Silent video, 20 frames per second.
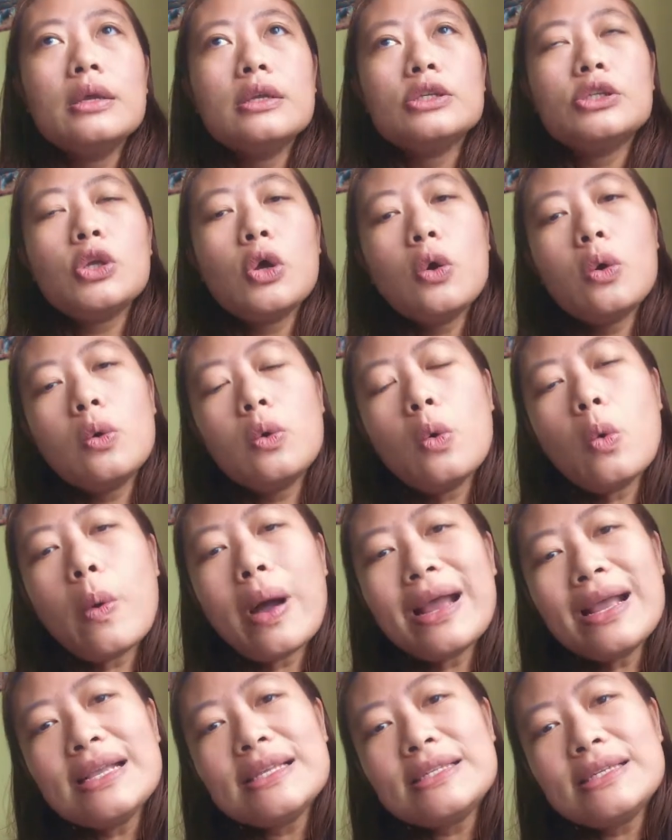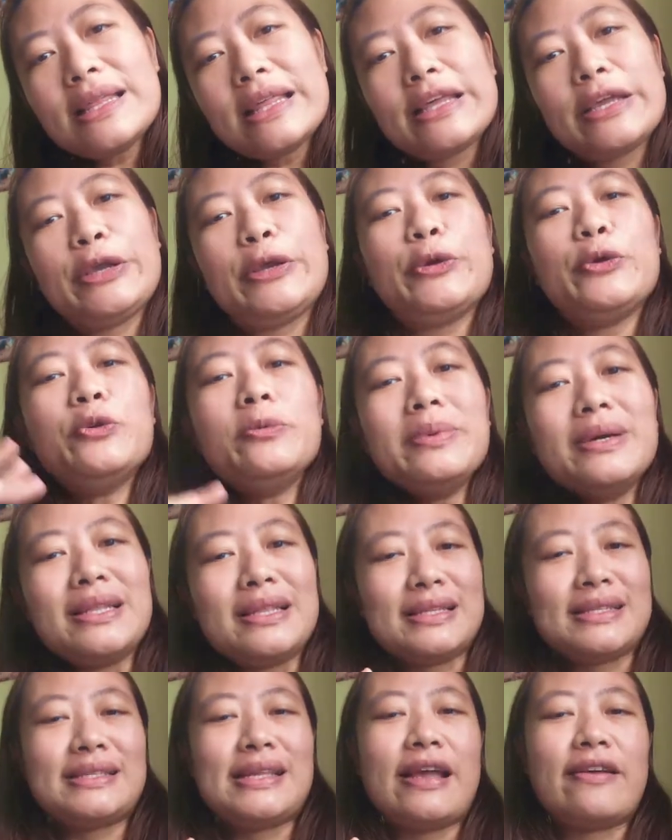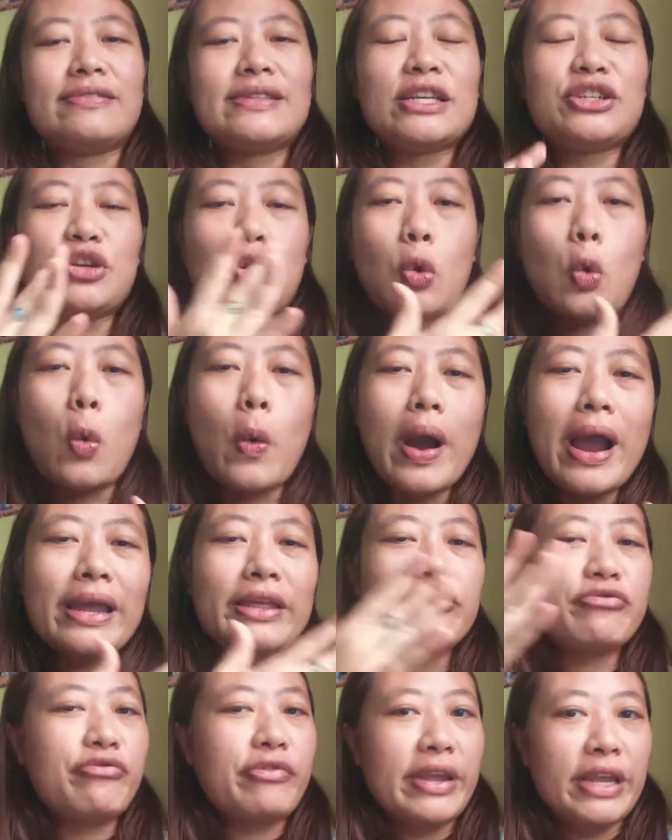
so why is it that humans have such a wide